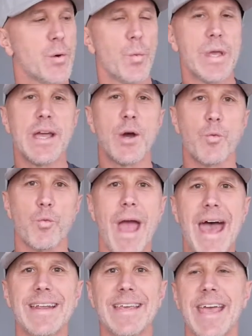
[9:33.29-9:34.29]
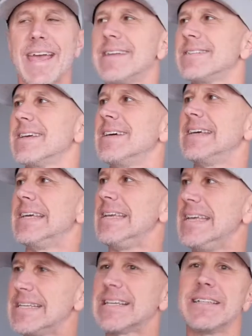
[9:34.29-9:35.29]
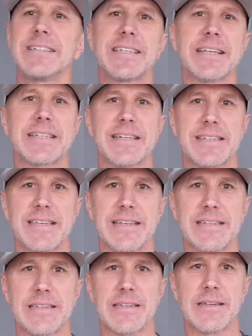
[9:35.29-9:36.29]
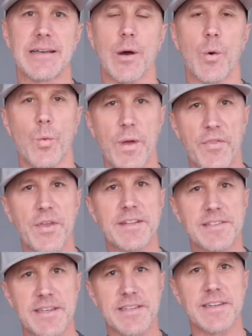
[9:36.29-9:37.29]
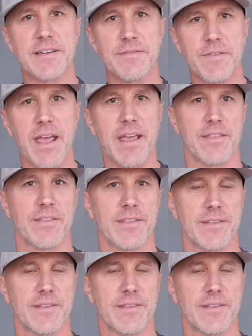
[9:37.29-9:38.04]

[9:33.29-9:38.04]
We eradicate inconsistencies with consistent faith.